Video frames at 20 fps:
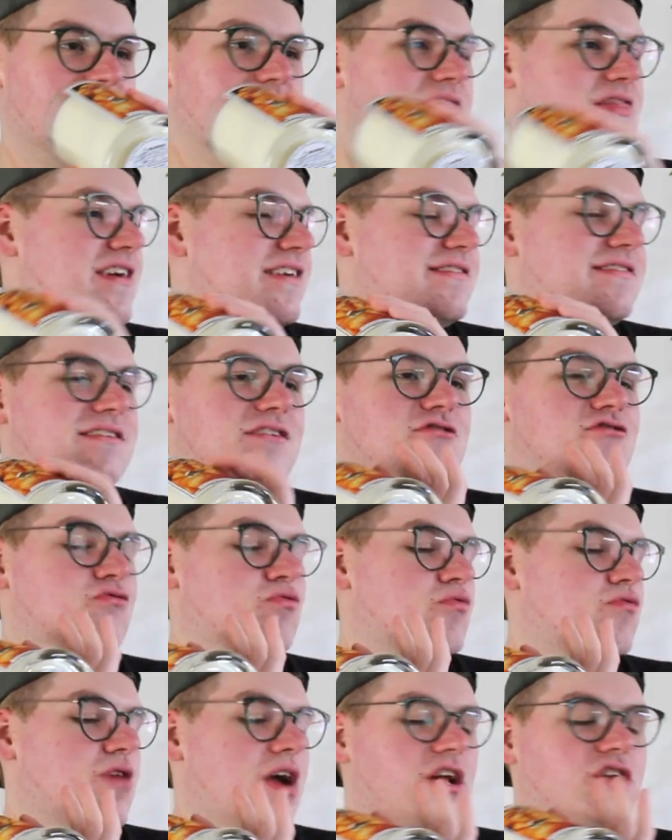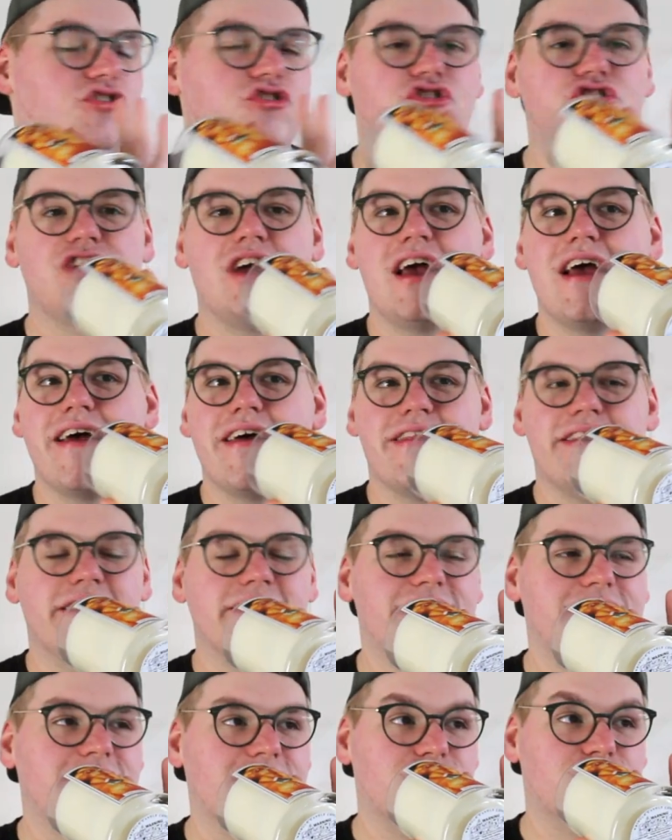This is rich.
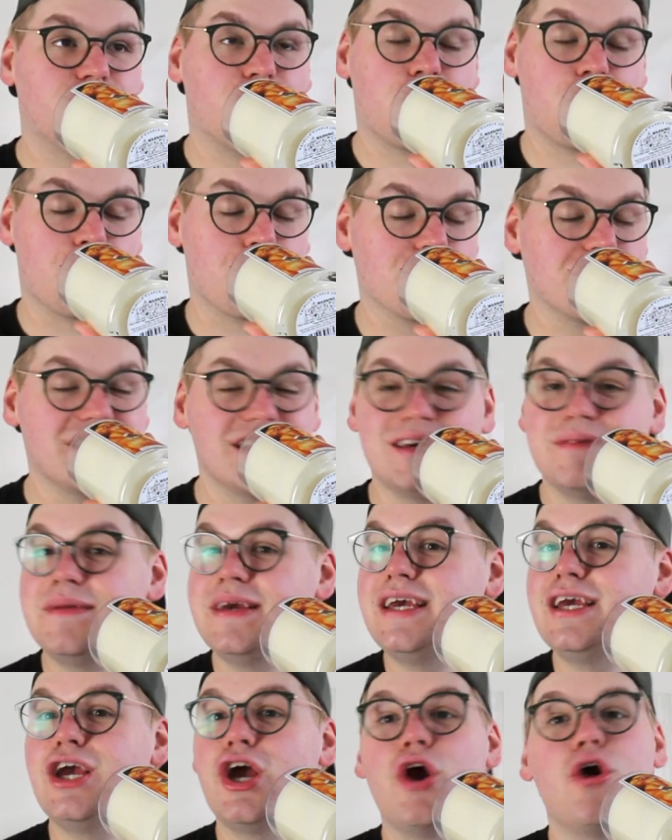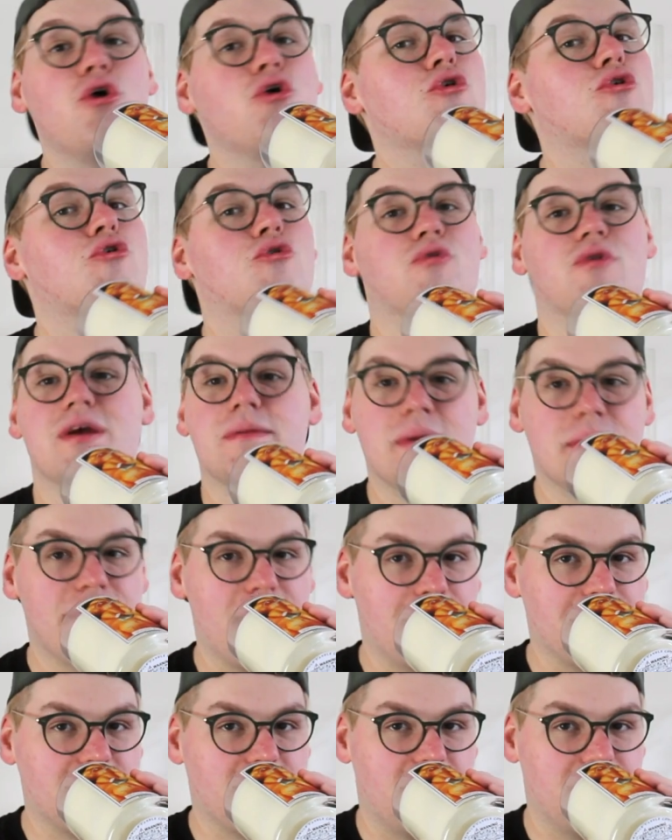This is creamy, creamy
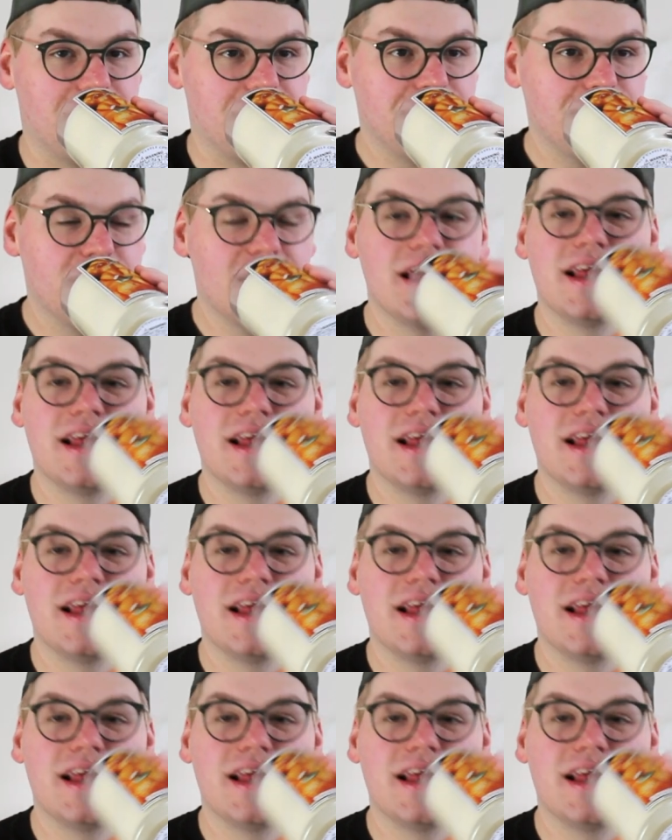pumpkin.